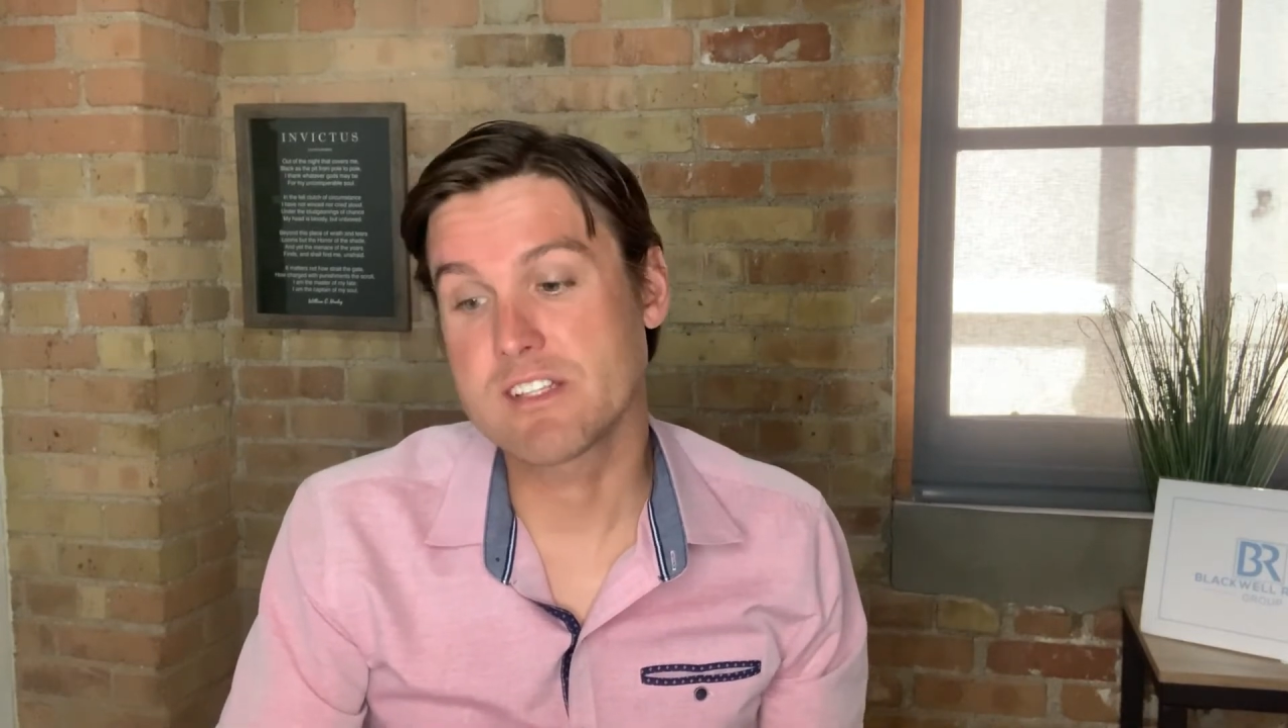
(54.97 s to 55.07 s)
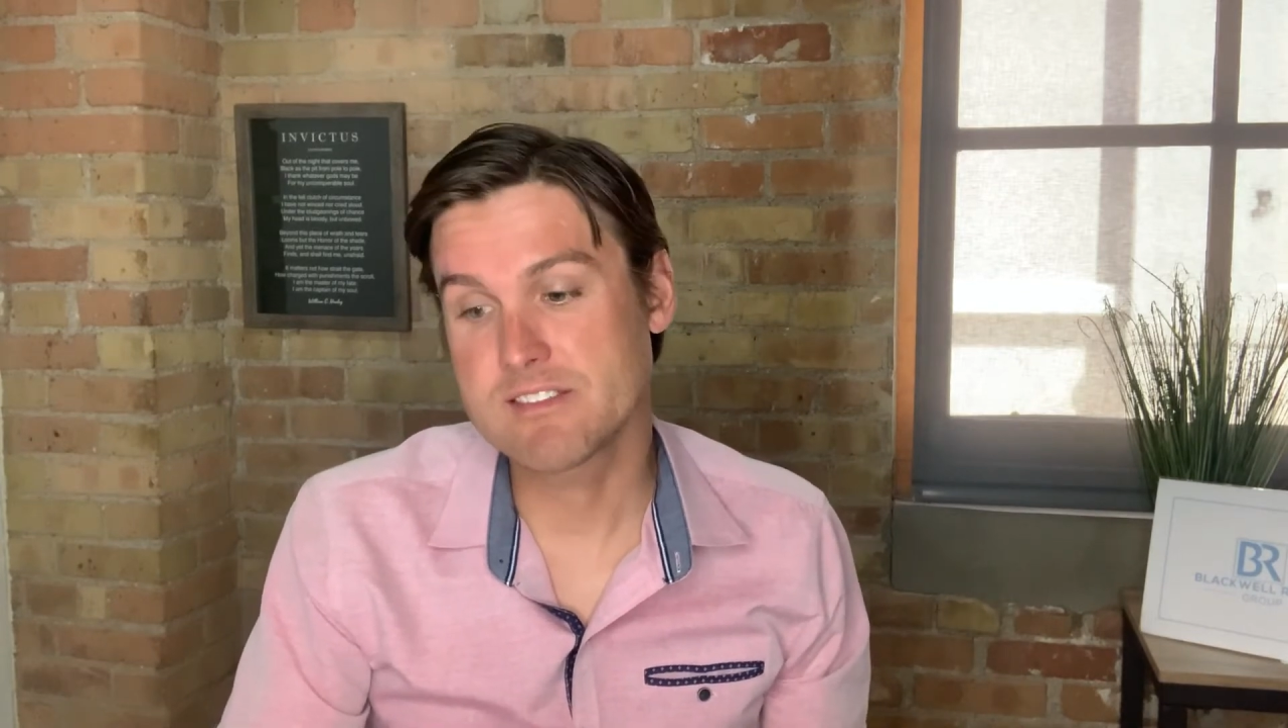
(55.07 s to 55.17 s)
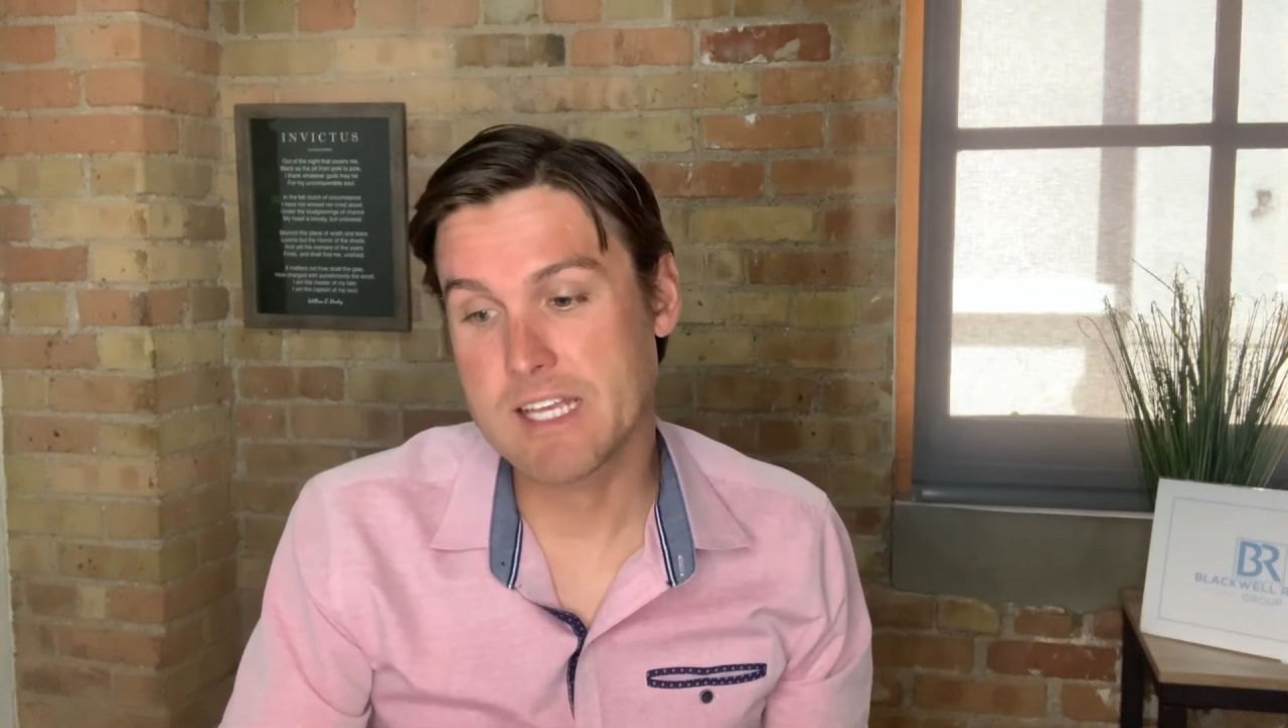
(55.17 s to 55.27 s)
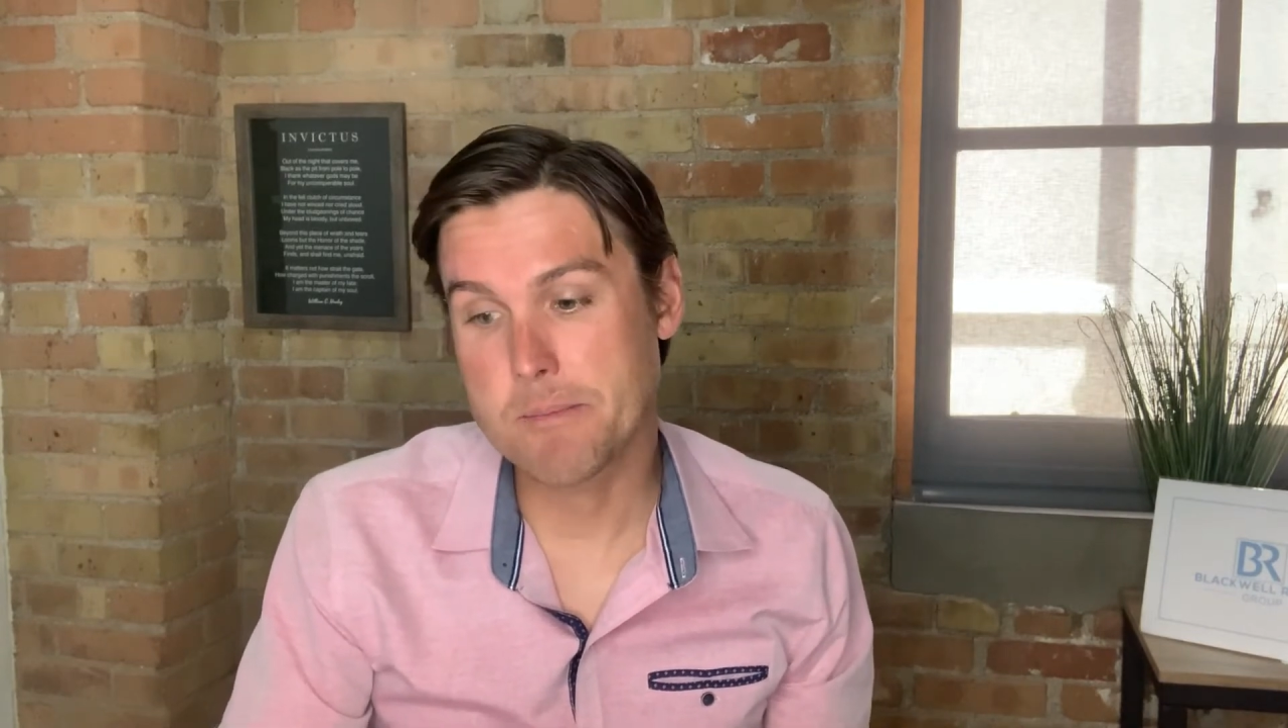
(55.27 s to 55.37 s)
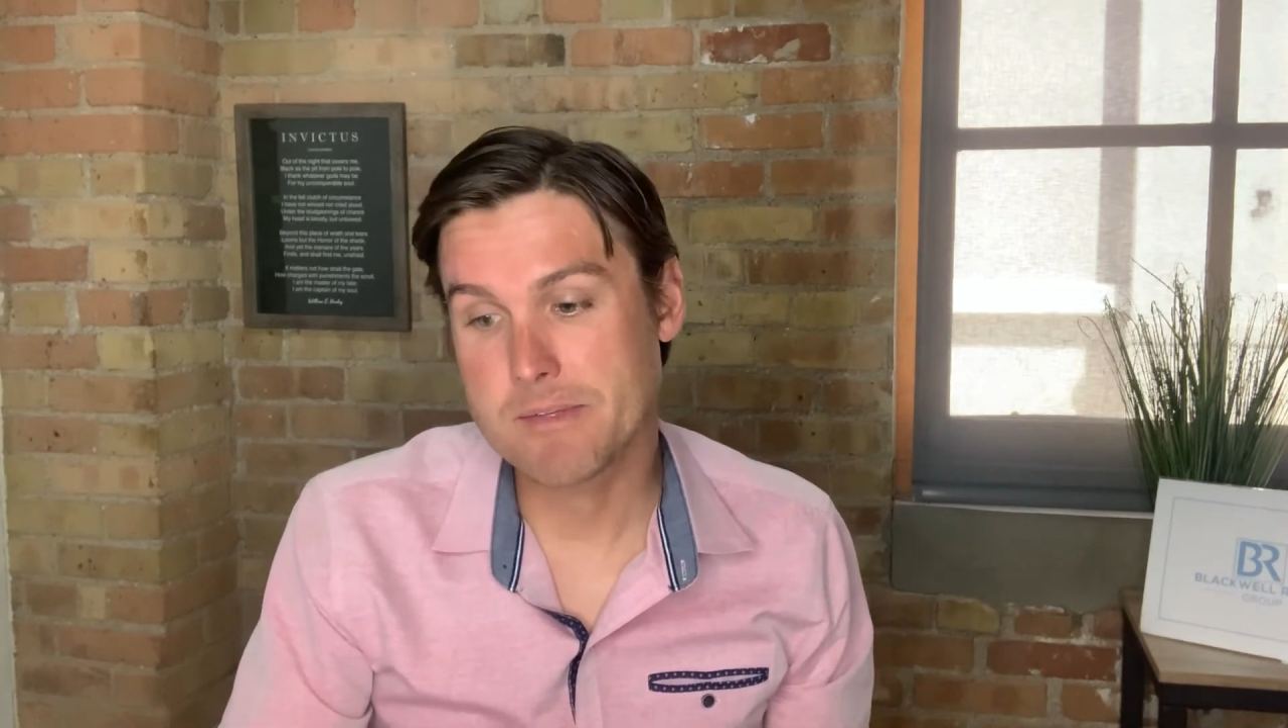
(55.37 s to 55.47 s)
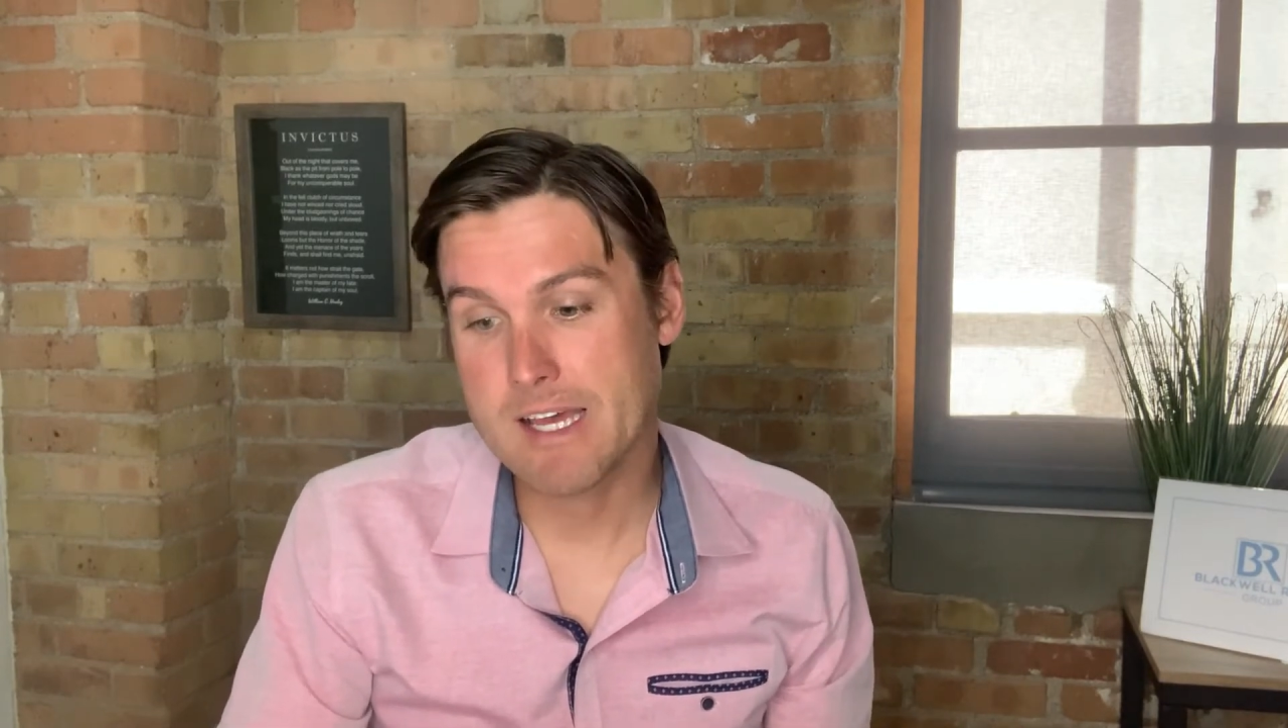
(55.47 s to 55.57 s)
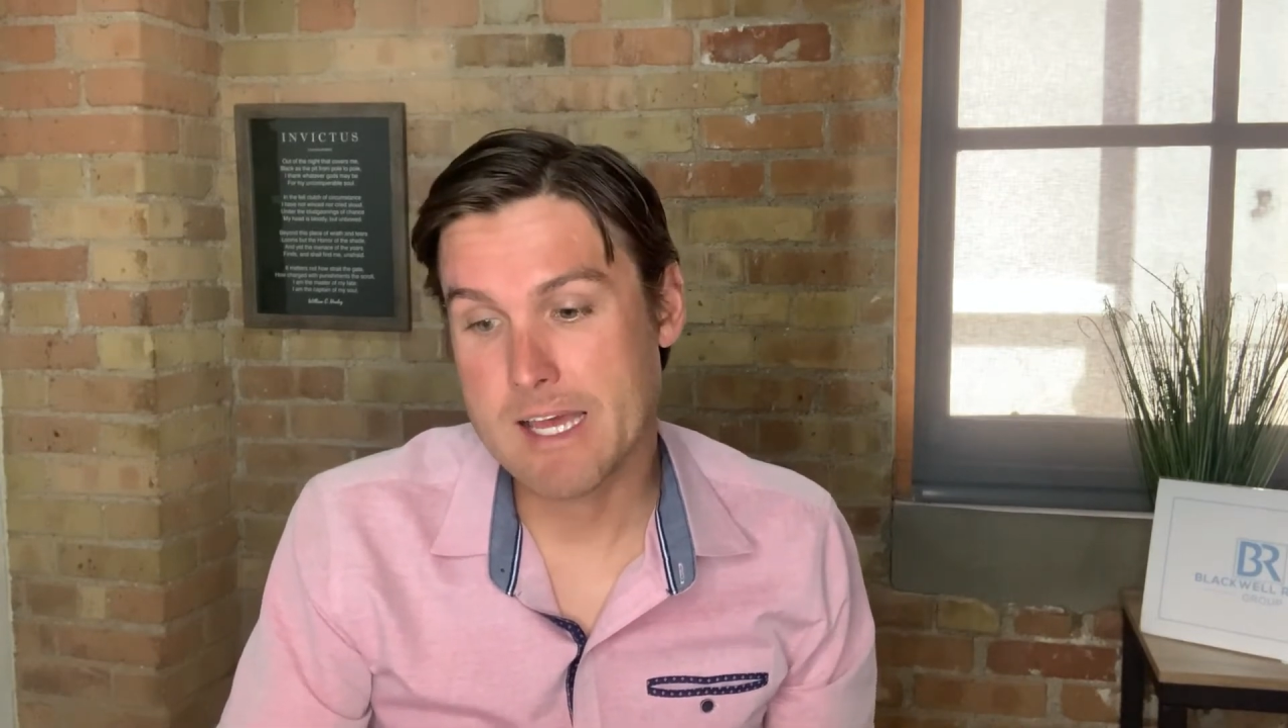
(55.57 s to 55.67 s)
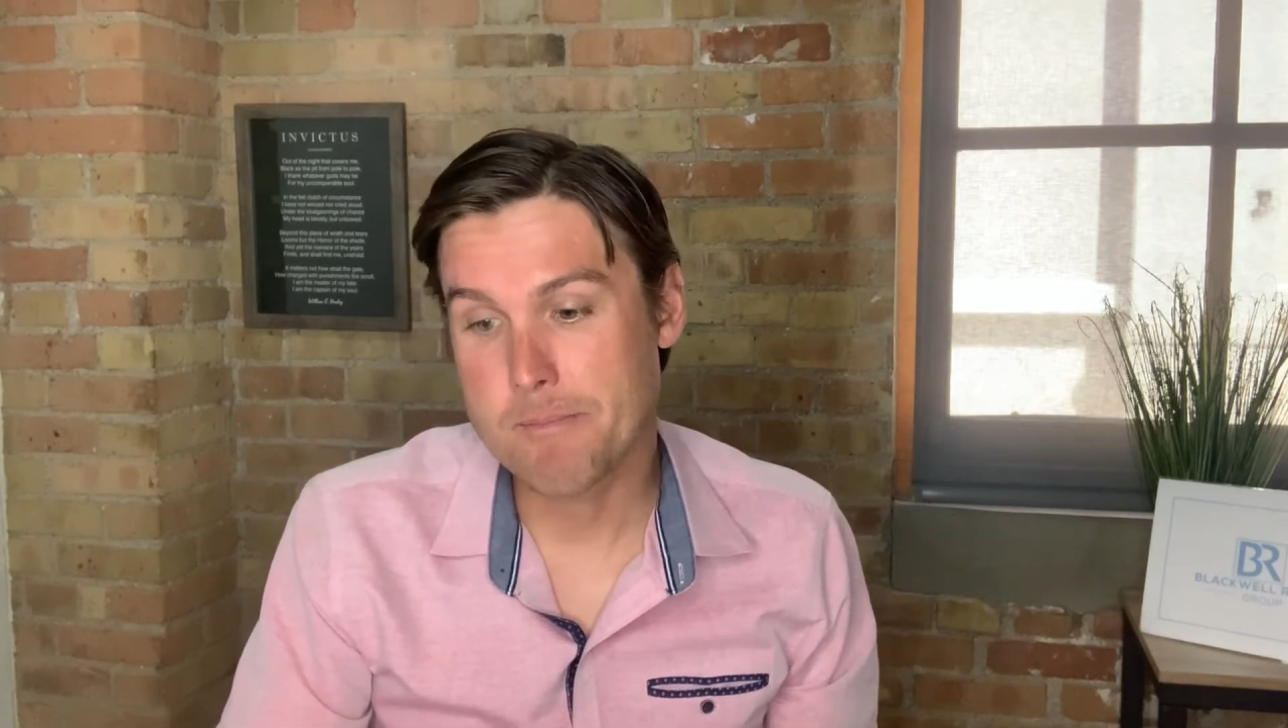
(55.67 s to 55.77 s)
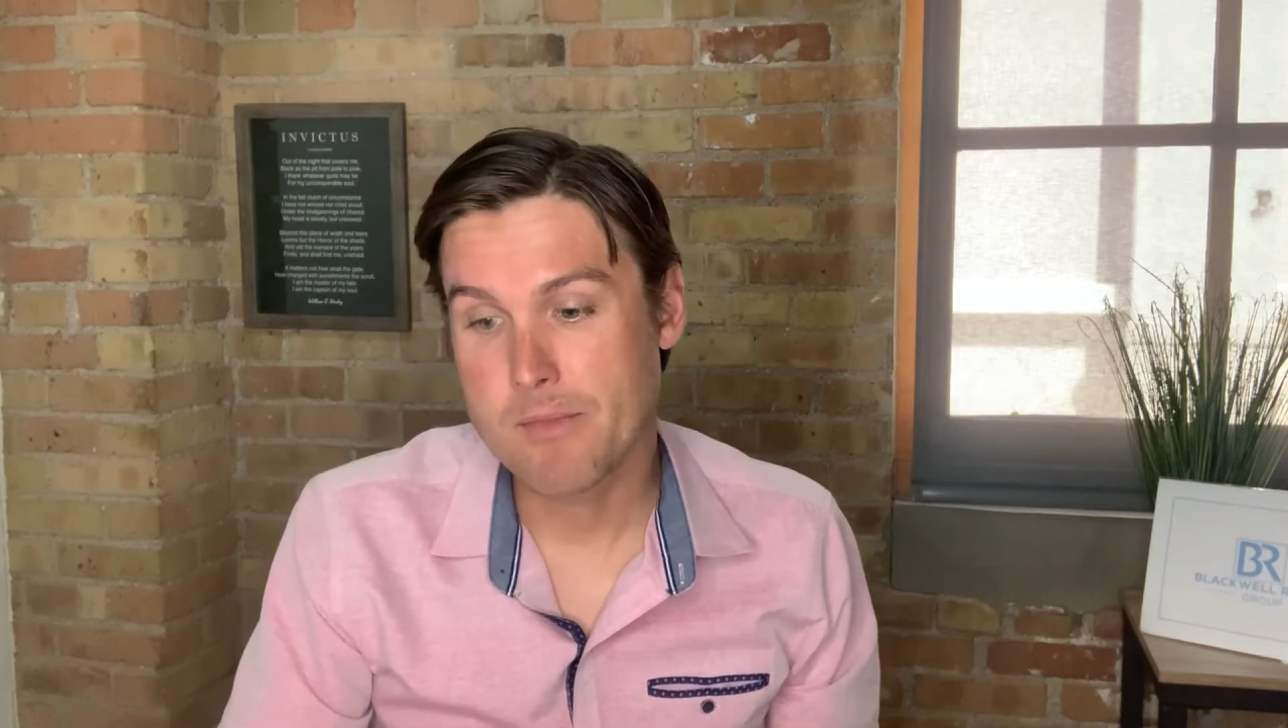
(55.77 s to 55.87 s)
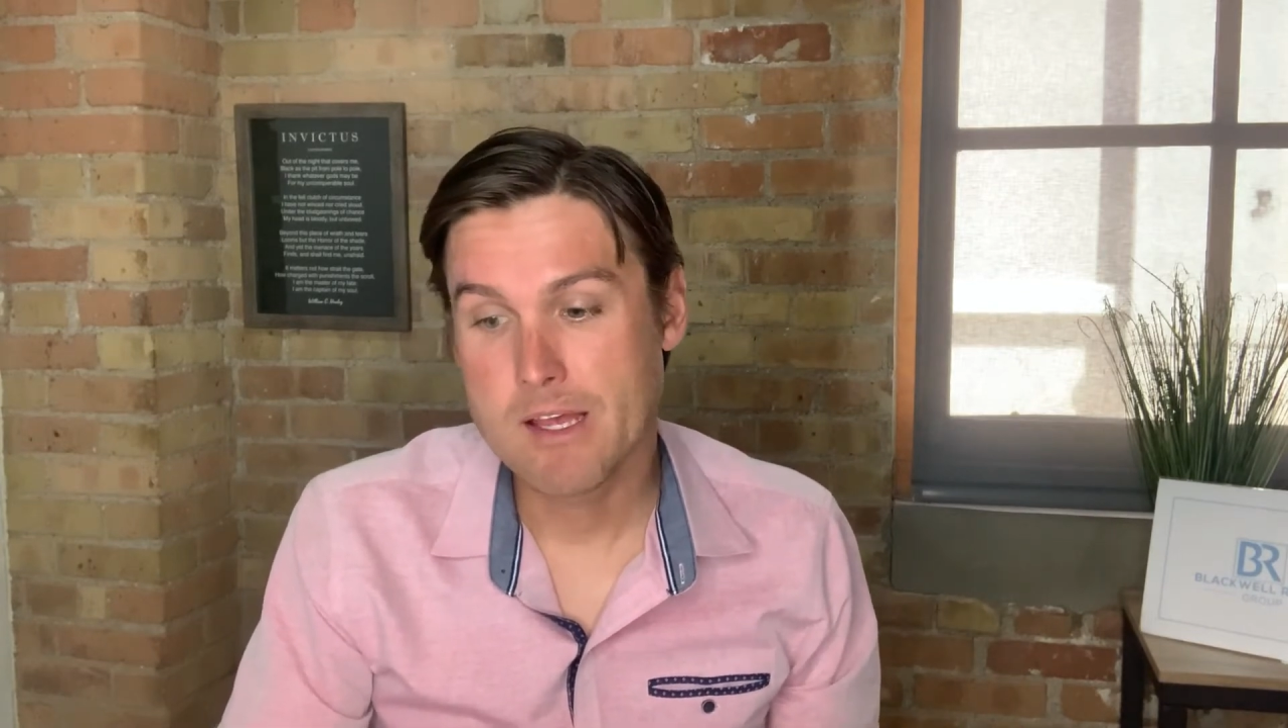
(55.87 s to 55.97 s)
at the same
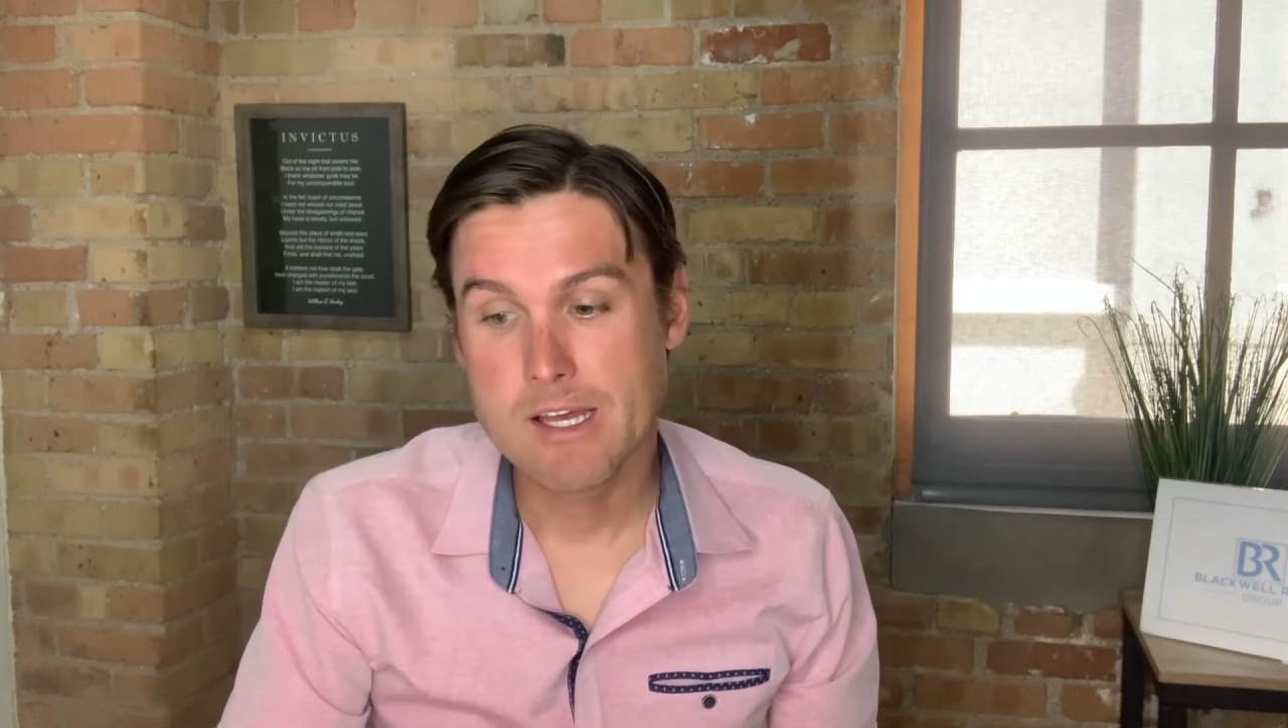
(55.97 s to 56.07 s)
time.